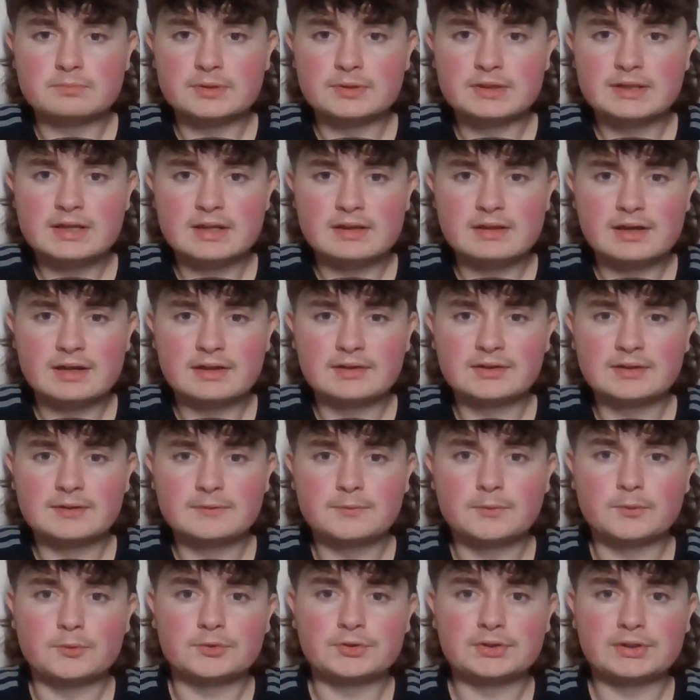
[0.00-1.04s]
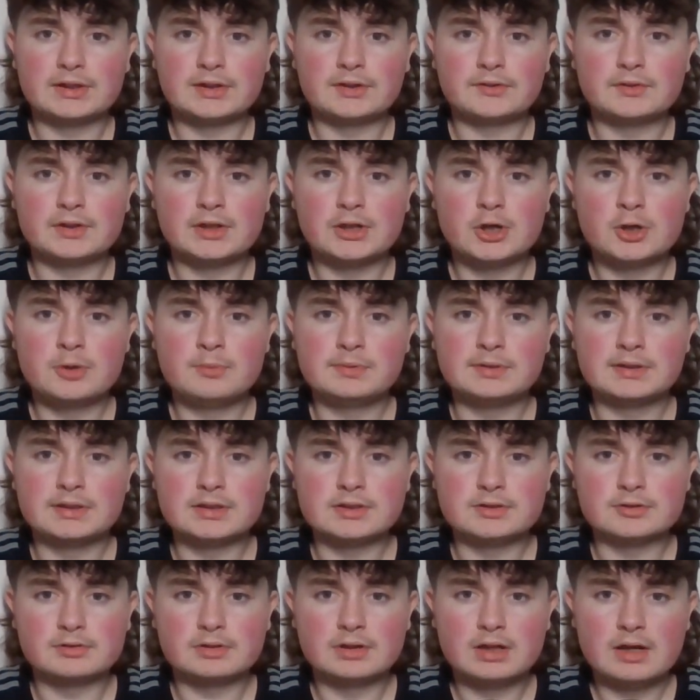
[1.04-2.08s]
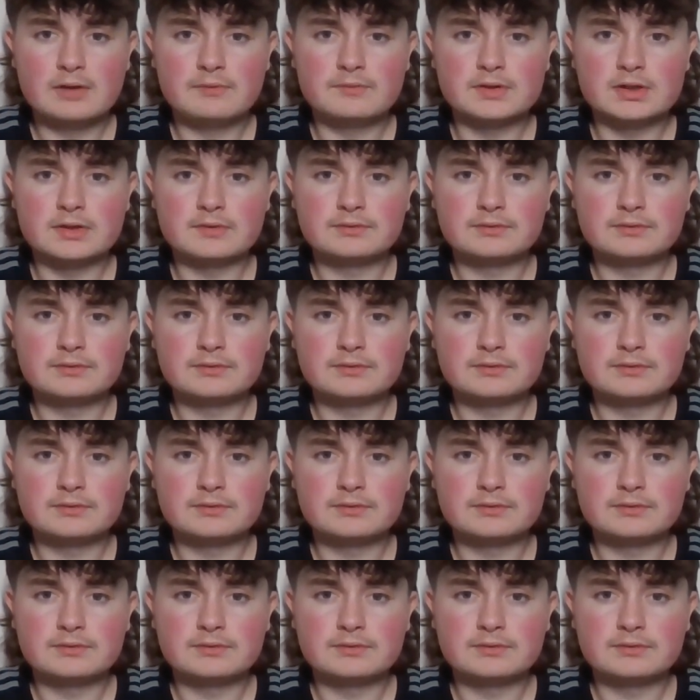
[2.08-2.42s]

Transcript: But yeah, that is it for today's video. Hope you did enjoy. Like the video.